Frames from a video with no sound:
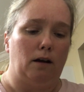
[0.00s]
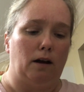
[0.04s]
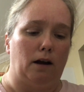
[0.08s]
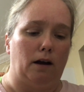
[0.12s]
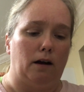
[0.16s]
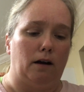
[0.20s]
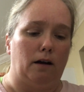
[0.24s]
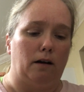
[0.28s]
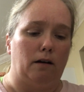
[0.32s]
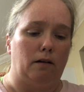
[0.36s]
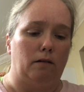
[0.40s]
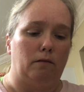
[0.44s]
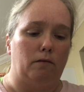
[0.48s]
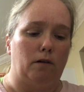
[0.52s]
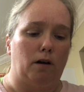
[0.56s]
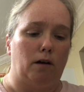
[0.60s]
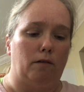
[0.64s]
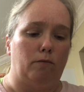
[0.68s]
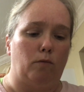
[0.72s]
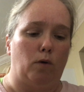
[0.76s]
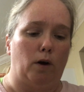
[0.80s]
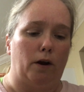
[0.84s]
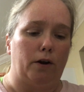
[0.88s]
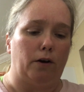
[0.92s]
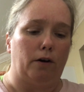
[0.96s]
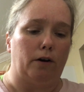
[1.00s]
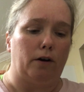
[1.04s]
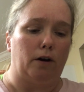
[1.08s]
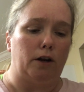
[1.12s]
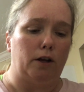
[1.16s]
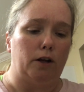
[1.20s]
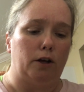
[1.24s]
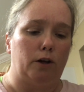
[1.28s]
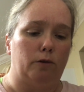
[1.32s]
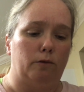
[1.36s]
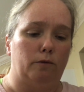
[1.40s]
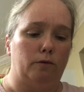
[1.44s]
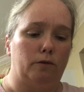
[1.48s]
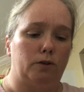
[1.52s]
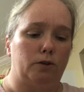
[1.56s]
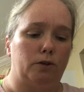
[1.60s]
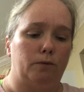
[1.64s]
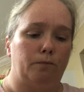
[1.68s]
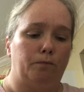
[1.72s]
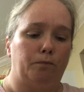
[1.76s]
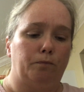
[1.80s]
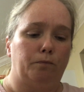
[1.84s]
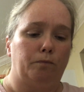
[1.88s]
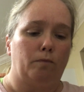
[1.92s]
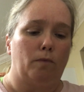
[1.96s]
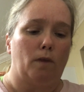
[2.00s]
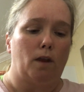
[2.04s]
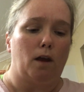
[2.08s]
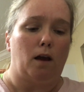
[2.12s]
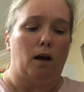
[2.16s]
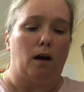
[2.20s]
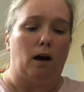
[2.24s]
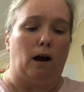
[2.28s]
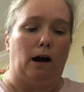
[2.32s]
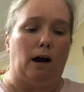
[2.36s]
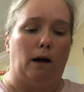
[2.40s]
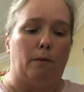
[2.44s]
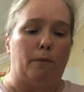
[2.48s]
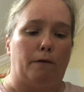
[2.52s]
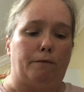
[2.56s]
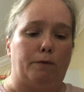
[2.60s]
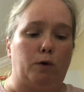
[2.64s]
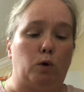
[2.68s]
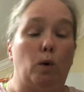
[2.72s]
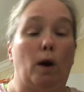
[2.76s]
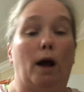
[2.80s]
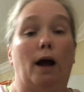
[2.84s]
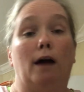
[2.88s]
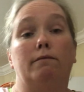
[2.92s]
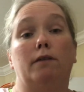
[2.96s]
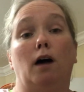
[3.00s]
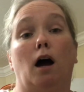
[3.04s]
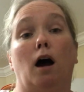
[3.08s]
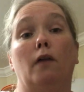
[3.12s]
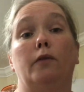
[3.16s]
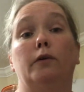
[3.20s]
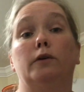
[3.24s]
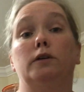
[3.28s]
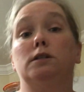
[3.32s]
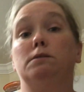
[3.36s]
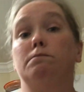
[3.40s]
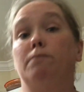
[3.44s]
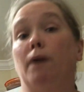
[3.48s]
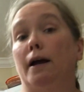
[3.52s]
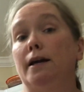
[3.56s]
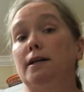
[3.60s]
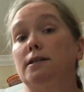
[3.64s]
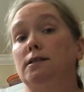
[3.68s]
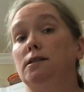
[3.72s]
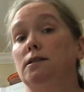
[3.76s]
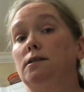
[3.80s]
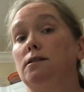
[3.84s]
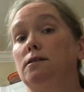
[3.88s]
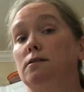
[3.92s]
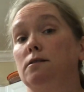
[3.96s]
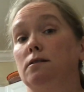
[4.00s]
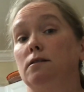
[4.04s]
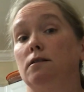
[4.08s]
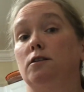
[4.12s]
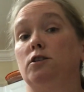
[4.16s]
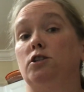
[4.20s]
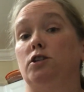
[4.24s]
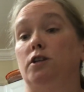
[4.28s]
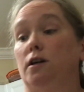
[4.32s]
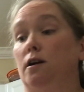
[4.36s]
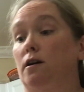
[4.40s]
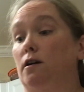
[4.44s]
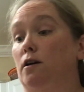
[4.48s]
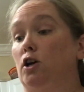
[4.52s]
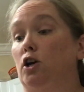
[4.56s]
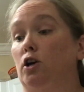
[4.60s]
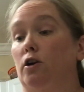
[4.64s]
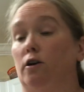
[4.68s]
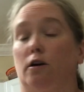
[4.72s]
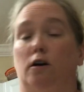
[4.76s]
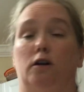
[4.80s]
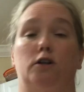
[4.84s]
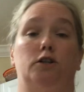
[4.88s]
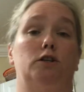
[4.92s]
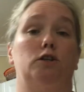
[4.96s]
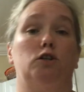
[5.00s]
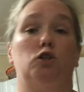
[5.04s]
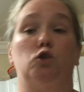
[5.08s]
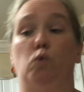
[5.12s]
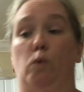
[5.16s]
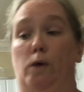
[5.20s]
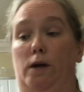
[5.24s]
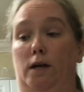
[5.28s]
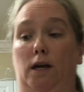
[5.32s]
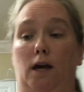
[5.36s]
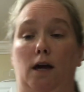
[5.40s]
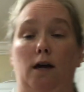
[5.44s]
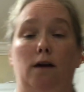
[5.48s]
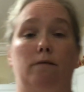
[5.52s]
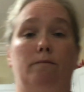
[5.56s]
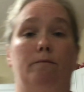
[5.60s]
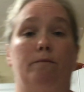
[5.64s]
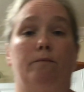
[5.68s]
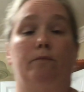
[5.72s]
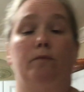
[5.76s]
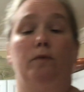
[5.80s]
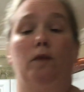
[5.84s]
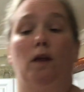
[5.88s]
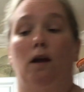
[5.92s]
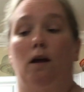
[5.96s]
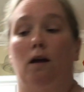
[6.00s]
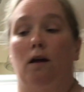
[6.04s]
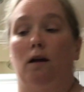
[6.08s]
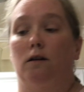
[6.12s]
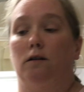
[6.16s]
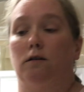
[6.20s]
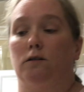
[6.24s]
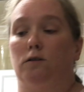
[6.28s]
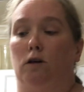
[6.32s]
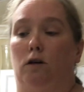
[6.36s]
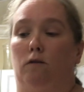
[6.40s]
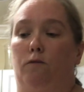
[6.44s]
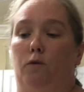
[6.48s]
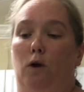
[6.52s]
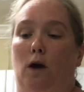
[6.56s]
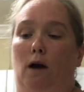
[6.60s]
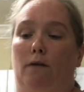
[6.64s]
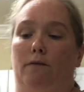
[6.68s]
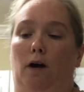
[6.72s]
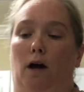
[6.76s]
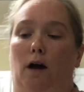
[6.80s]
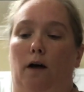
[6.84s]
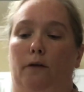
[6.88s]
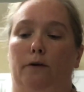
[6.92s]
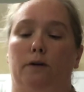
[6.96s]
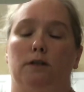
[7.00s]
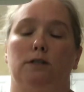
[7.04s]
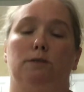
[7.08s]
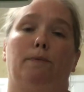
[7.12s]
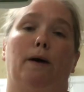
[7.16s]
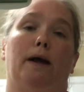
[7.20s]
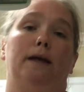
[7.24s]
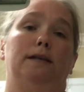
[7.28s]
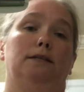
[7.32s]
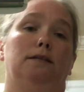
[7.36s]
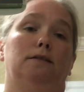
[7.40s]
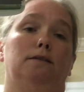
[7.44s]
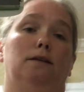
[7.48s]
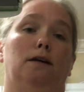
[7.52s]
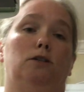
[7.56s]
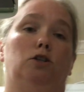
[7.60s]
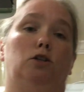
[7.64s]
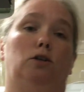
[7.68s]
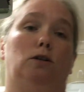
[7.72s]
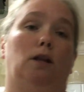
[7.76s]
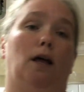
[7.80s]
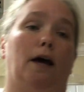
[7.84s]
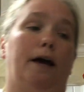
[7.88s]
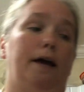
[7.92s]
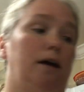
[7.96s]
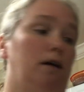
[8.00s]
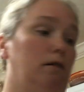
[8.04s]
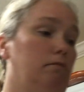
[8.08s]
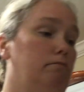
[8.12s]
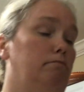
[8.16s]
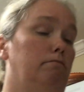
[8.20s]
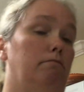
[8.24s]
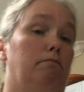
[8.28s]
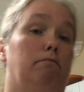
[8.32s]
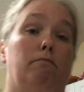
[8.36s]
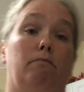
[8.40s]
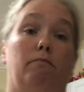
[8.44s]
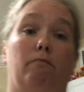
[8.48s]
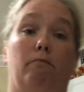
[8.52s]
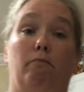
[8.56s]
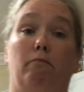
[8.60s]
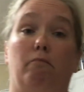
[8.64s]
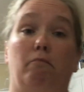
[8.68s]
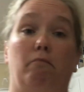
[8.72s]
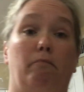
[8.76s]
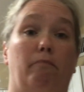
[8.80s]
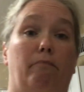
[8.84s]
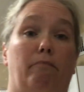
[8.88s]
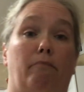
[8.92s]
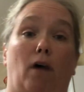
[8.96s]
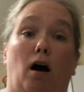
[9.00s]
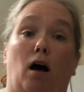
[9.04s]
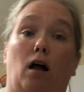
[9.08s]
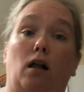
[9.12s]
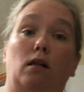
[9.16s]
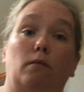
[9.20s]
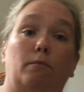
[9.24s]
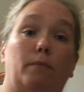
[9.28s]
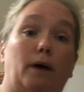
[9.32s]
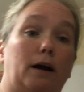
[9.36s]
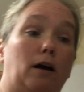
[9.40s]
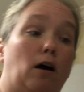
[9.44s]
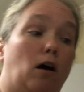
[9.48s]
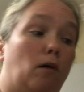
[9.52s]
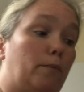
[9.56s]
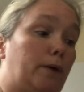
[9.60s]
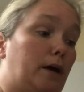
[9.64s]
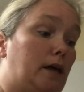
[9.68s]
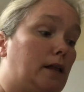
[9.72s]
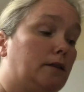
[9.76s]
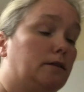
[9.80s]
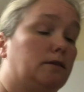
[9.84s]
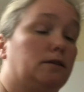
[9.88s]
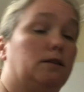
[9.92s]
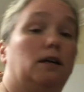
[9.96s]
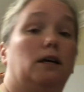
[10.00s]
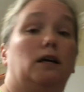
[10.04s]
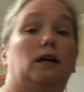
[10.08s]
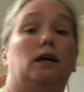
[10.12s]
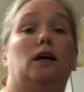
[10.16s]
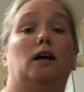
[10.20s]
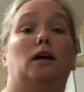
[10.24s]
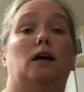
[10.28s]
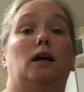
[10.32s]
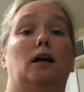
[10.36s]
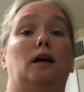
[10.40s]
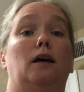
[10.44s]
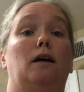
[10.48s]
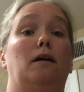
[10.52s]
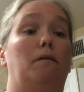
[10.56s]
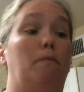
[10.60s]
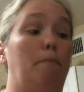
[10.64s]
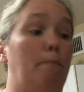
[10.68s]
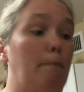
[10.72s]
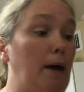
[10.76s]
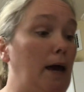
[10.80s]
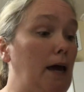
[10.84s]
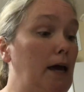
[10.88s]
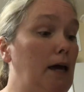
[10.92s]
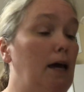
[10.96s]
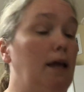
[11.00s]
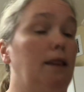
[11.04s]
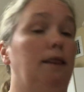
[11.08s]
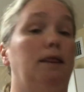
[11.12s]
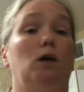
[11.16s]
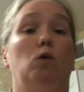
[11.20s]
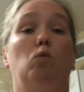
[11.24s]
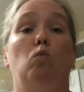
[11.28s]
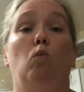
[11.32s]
you're going to use. If you have other spices, she encourages tweaking. So if you have other spices that you like, by all means, make it the